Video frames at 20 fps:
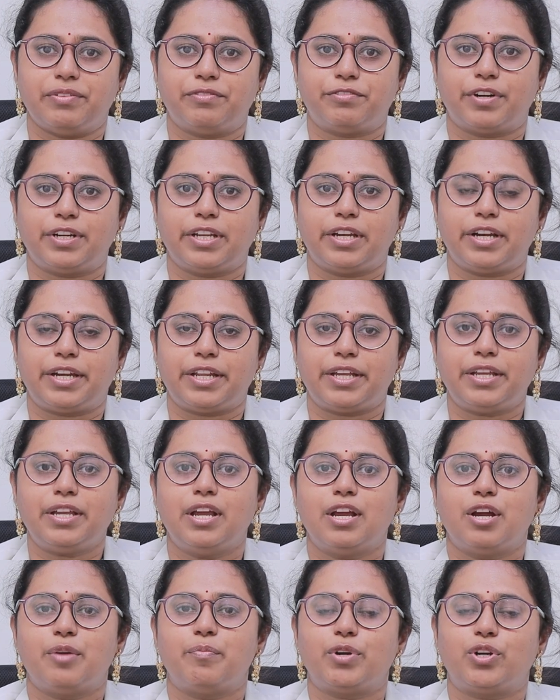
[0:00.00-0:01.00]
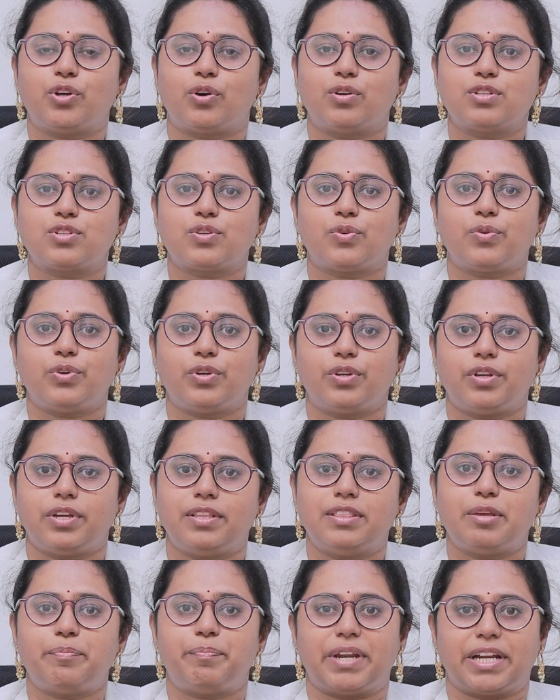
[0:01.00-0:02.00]
infertility but also
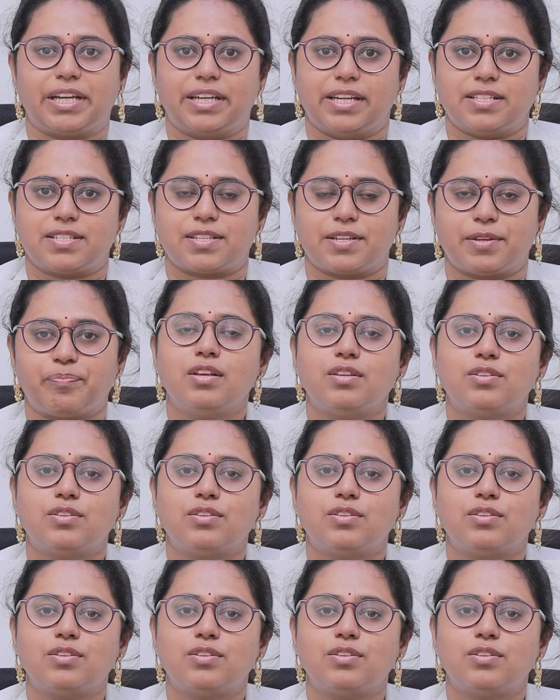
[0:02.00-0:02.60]
in the pregnancy.